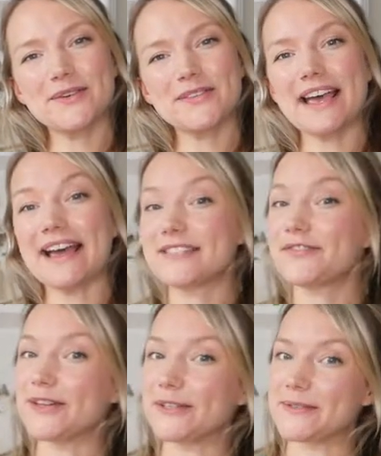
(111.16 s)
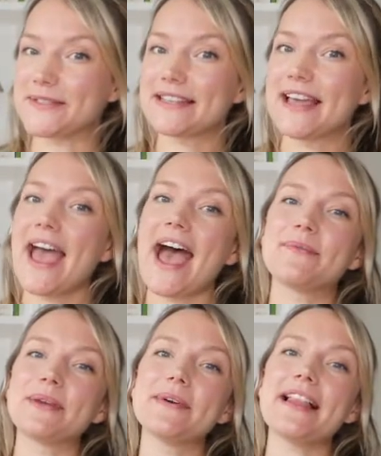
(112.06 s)
goes as follows,
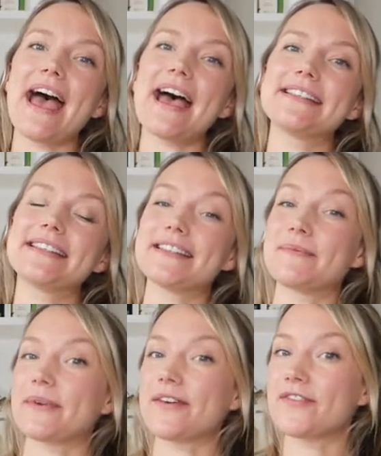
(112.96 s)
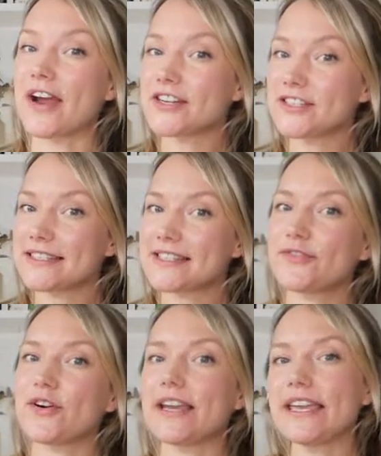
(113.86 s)
and we will add some conversions
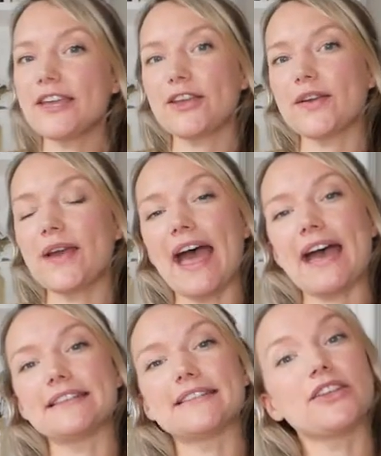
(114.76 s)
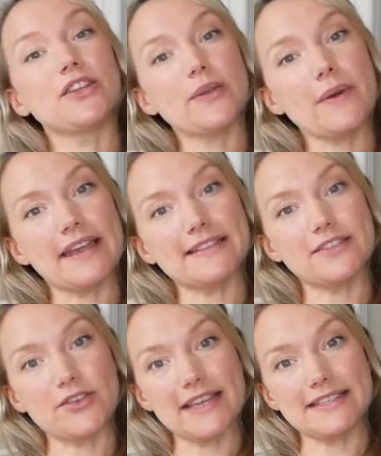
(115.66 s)
for EU and US
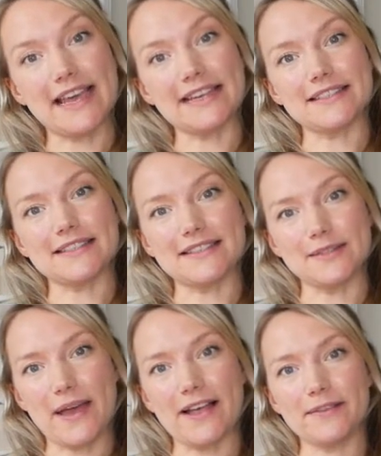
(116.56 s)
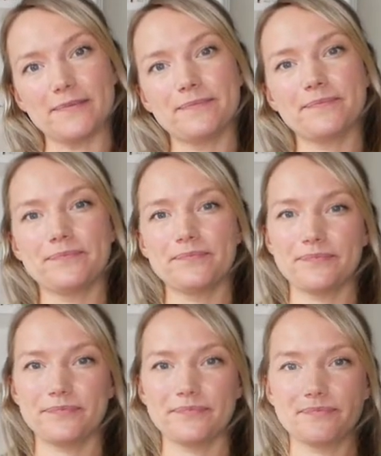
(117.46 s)
dress sizes as well.
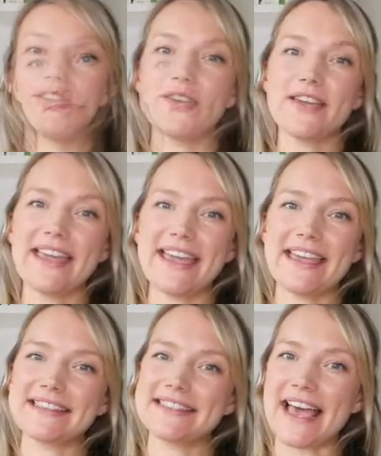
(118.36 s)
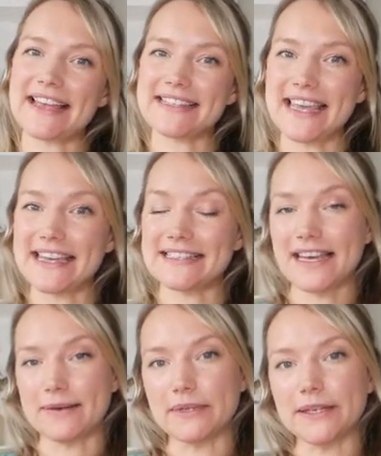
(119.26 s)
UK size 8
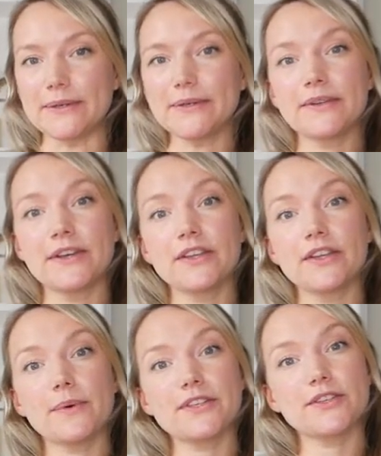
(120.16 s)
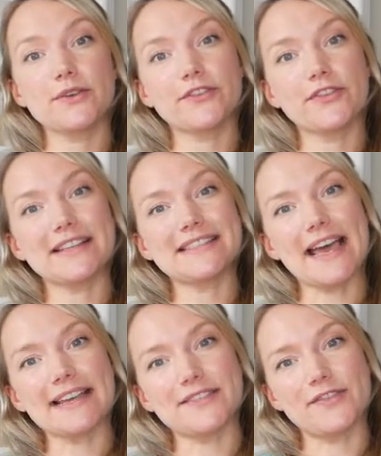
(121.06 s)
and below, you want to go for a
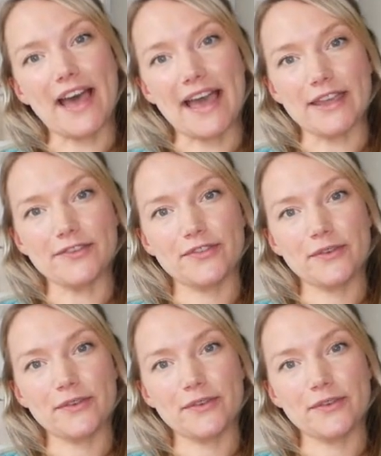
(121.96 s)
size 5.